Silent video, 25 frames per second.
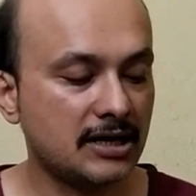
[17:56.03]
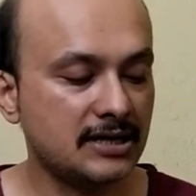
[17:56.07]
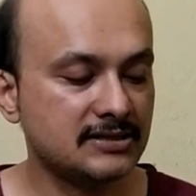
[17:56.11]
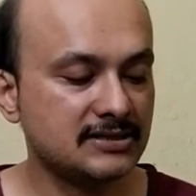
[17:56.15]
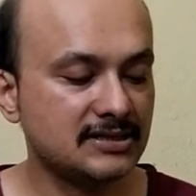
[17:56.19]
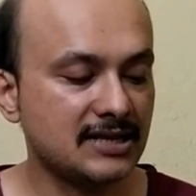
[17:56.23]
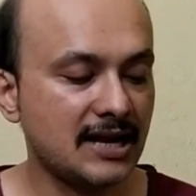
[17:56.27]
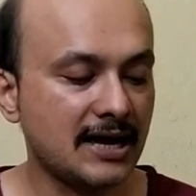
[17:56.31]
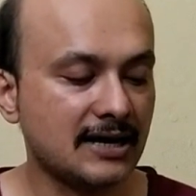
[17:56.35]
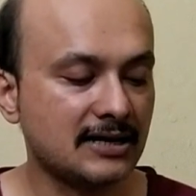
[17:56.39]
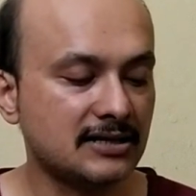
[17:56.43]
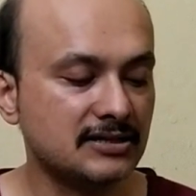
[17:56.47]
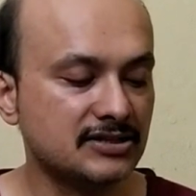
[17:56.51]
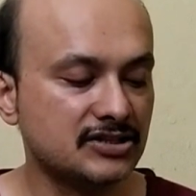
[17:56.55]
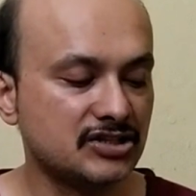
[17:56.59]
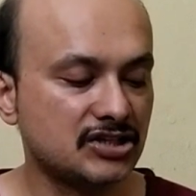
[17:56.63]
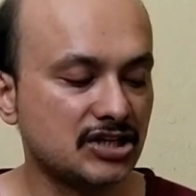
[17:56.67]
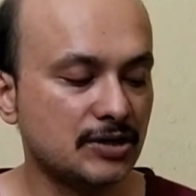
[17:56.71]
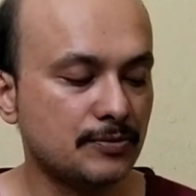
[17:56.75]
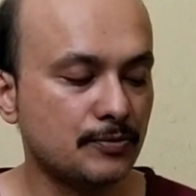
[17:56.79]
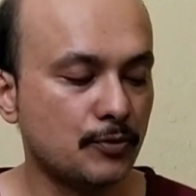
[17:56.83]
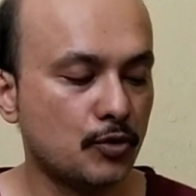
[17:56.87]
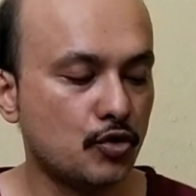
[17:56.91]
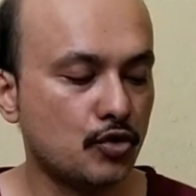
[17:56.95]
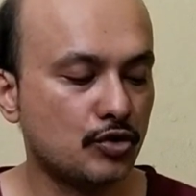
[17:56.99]
The rain
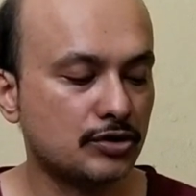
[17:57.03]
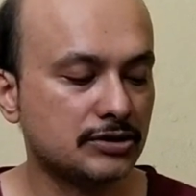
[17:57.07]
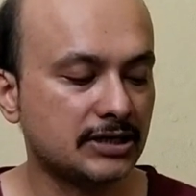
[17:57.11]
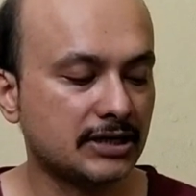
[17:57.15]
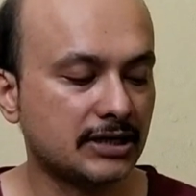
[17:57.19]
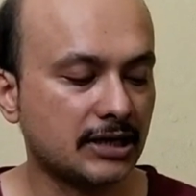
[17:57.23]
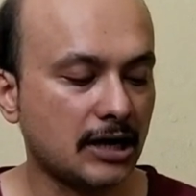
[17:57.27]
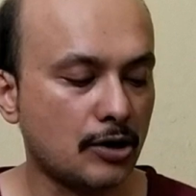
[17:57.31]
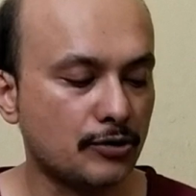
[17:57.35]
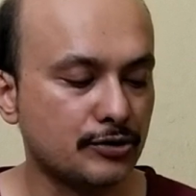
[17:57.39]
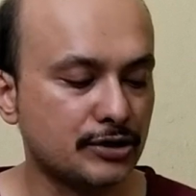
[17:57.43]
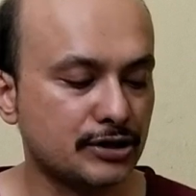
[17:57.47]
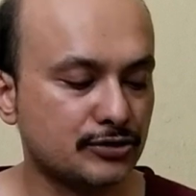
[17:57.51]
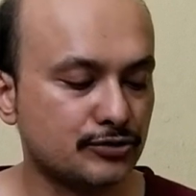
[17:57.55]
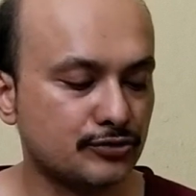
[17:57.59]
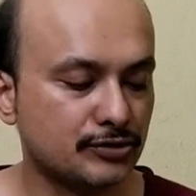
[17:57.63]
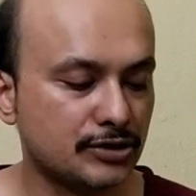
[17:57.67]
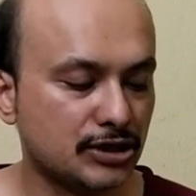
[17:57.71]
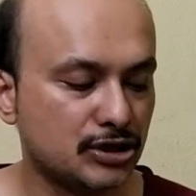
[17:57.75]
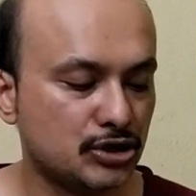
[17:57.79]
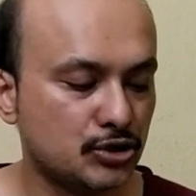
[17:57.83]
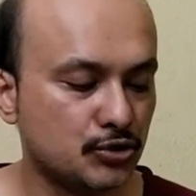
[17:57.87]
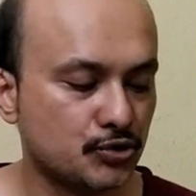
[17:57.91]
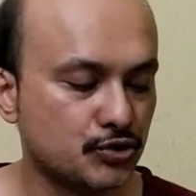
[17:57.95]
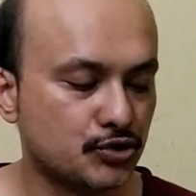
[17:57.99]
slackened still more. They
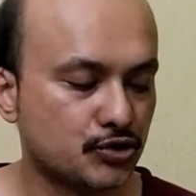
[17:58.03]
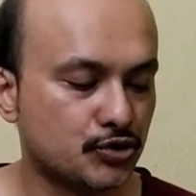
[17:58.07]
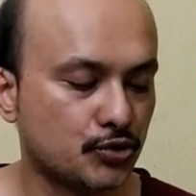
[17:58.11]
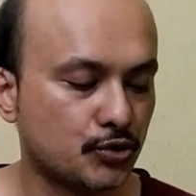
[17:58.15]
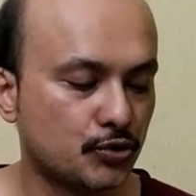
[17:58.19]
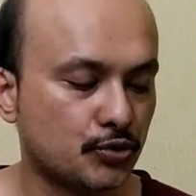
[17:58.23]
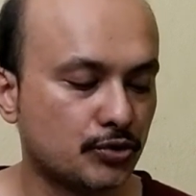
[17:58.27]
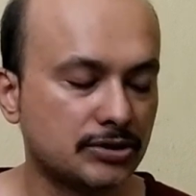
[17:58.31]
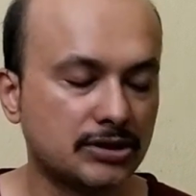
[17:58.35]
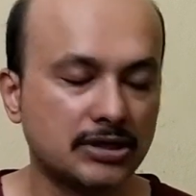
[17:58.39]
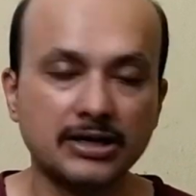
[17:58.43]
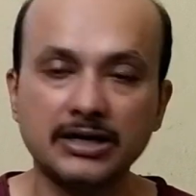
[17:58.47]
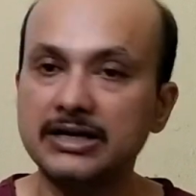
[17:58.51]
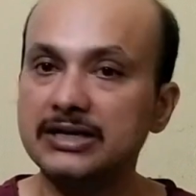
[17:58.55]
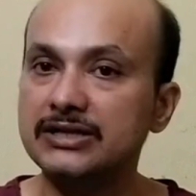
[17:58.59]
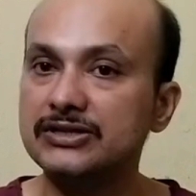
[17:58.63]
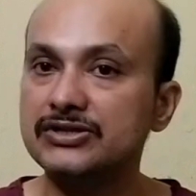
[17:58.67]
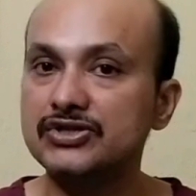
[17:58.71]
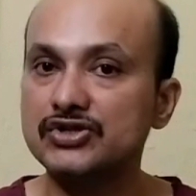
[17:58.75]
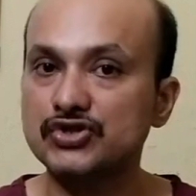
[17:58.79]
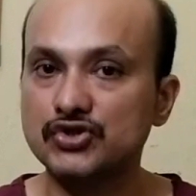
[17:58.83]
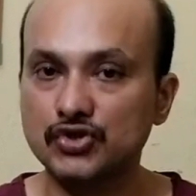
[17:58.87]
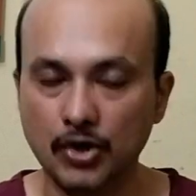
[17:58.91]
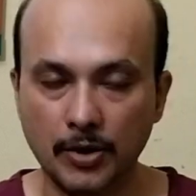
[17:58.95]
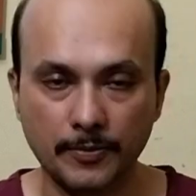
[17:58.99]
crowded to the huge door.
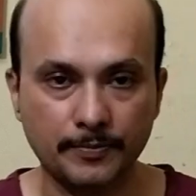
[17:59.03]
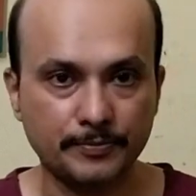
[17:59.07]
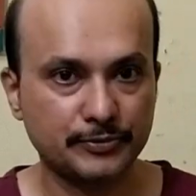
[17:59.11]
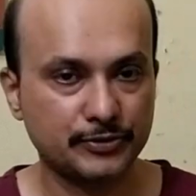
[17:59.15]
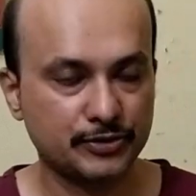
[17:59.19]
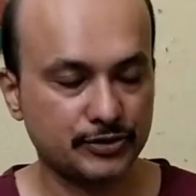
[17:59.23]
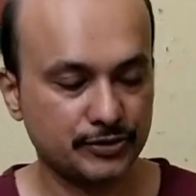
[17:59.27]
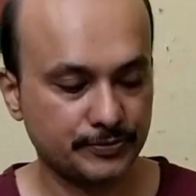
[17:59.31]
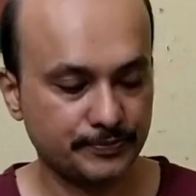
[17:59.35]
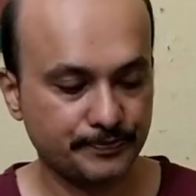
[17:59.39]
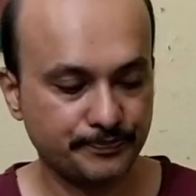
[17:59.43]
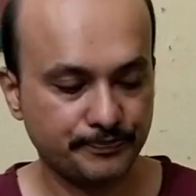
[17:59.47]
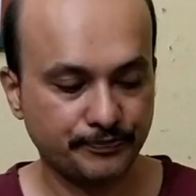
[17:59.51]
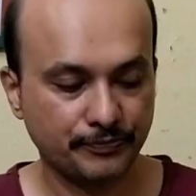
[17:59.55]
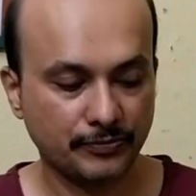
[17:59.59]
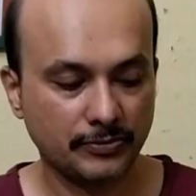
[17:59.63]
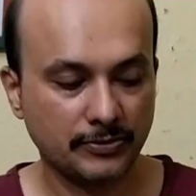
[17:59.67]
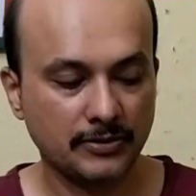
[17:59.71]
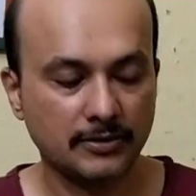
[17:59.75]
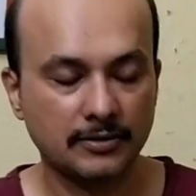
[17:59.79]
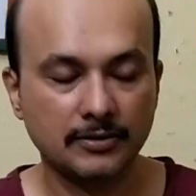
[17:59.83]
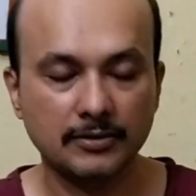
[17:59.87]
The rain stopped.